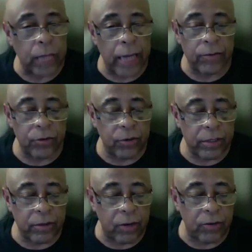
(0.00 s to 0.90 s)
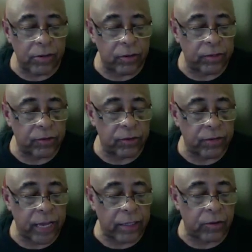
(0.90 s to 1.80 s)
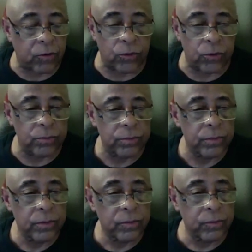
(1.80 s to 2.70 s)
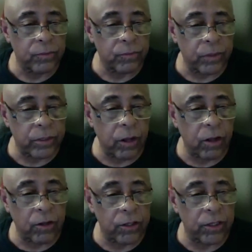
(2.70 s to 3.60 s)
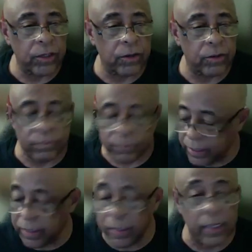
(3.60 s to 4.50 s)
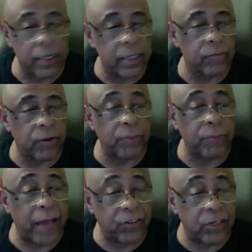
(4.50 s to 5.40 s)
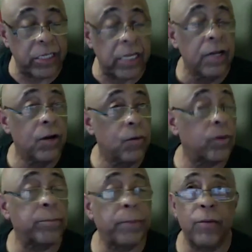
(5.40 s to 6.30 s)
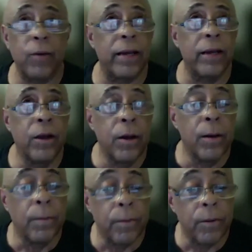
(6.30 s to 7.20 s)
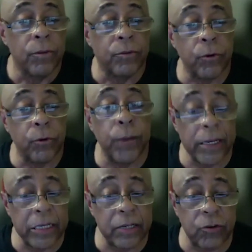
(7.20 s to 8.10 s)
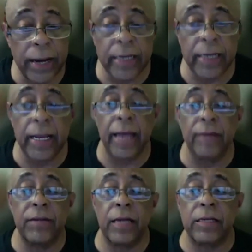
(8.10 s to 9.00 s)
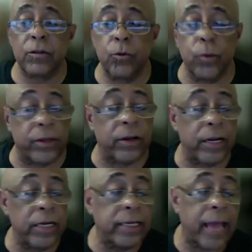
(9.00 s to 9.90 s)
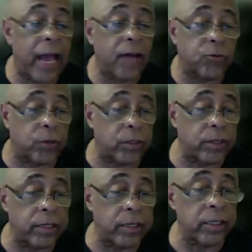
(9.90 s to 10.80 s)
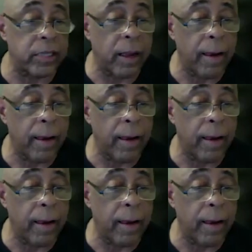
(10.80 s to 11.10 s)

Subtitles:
how did your instructors treat you in tech school? Was it all good or any rough patches? By the way, through basic training and tech school, were there any casualties?